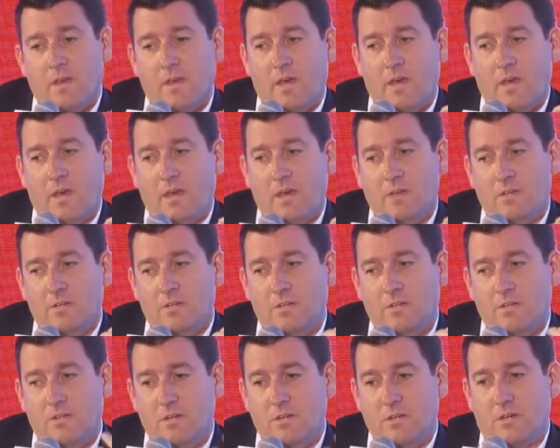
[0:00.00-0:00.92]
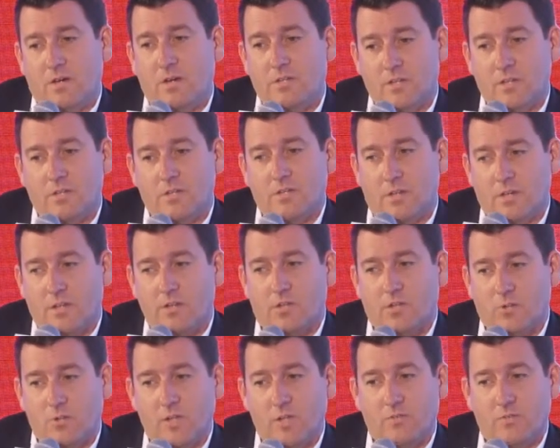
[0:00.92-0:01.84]
And I think a lot of the
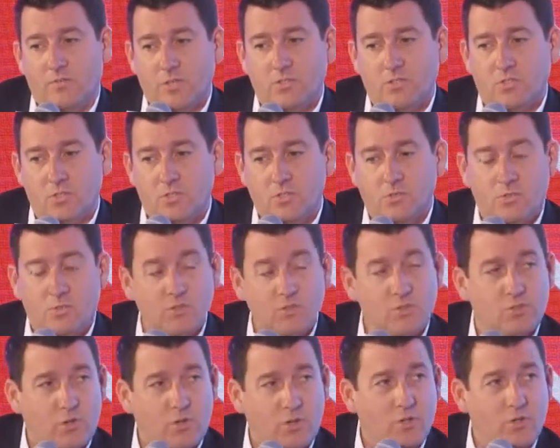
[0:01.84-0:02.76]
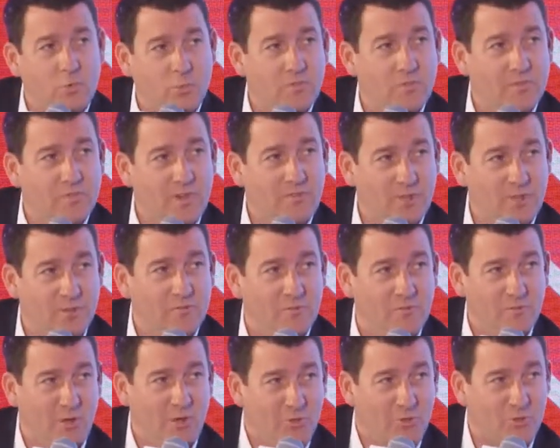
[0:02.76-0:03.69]
creative agencies really struggle with that. They
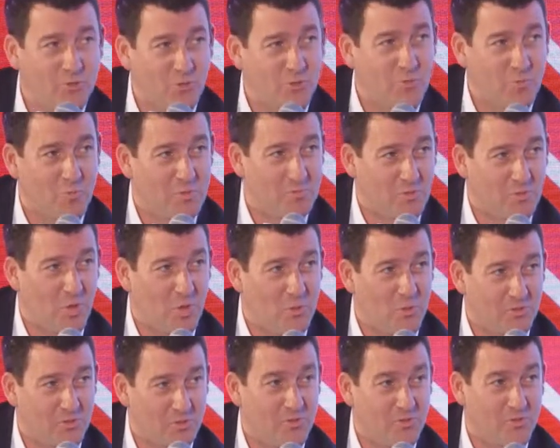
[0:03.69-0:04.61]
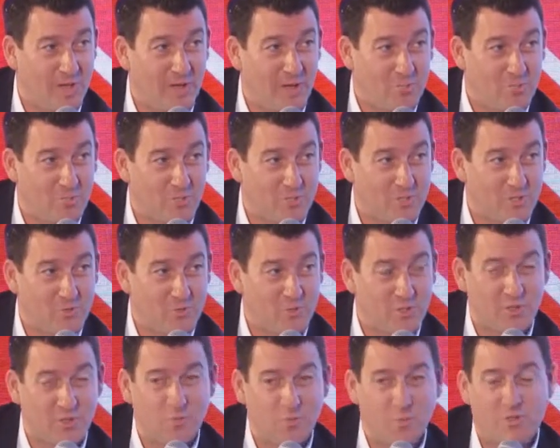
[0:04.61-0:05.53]
not only struggle with mobile, they're now really
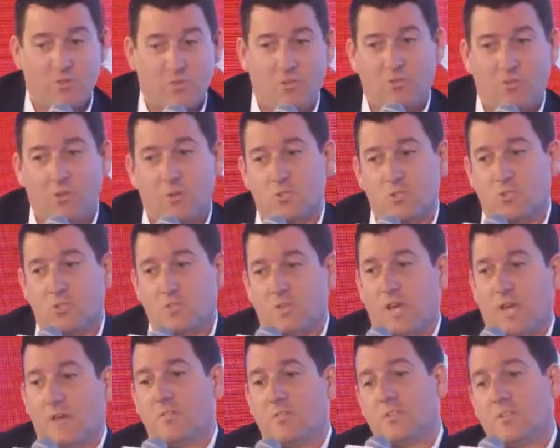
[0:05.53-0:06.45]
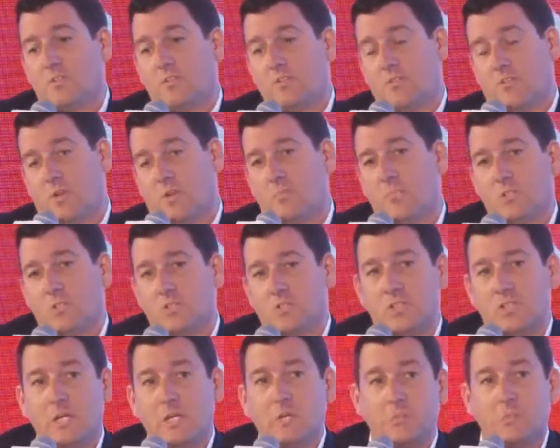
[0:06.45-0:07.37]
struggling with this notion of having to develop much
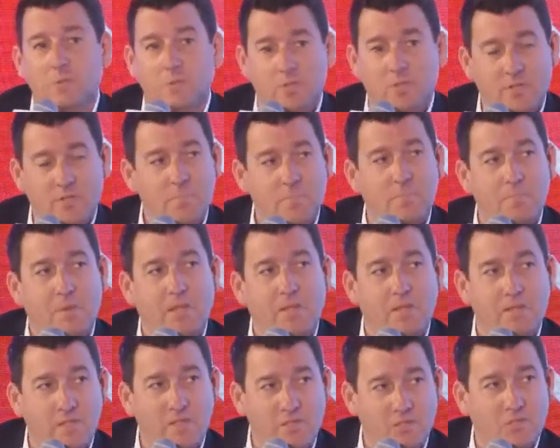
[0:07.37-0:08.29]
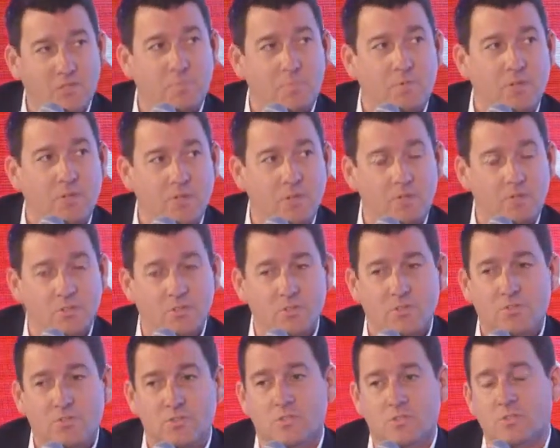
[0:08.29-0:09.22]
deeper embedded
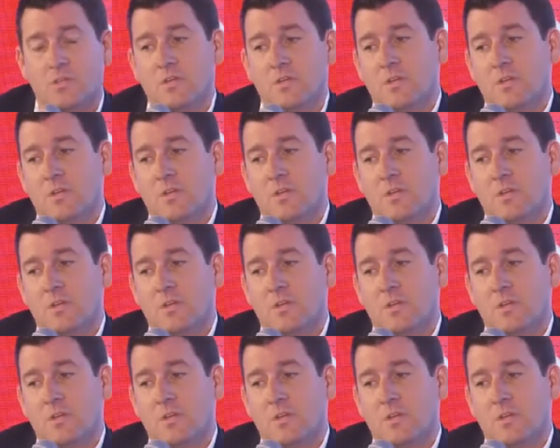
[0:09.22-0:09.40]
experiences